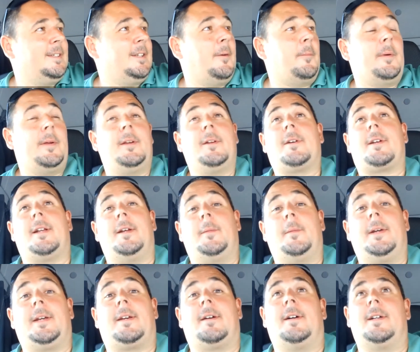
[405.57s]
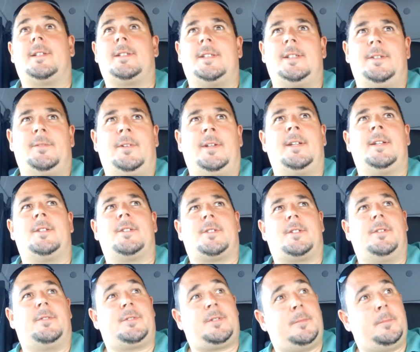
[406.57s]
I mean, luckily we got a TV and
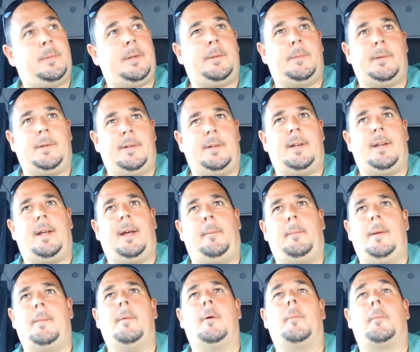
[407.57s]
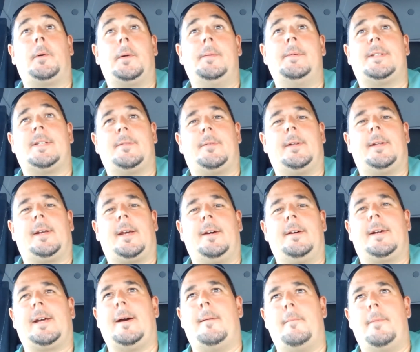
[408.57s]
stuff. Some people are like a bit more primitive when they
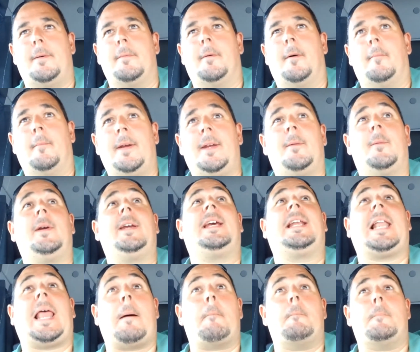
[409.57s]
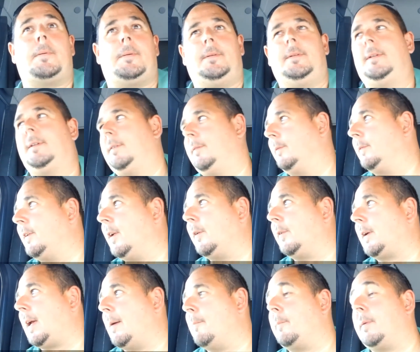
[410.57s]
go camping, but me, we glamp. No
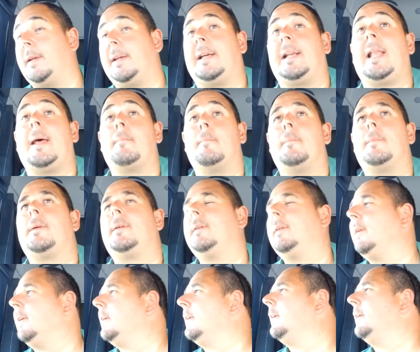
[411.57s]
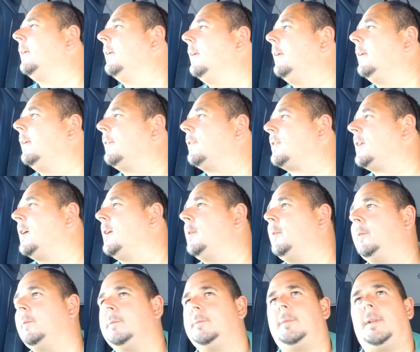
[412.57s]
camping, glamp.
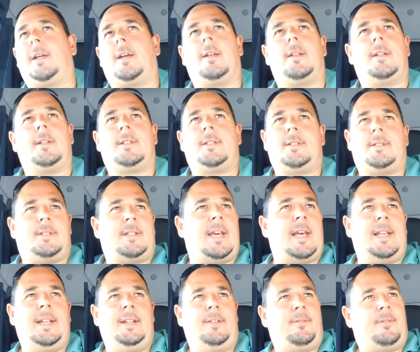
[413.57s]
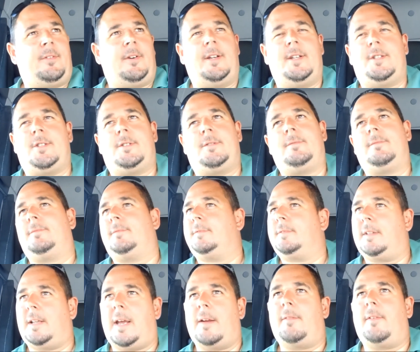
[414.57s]
So we got the telly, fridge,
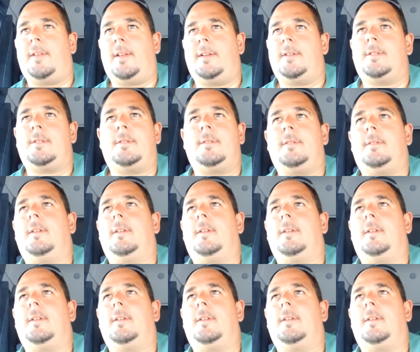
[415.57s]
everything.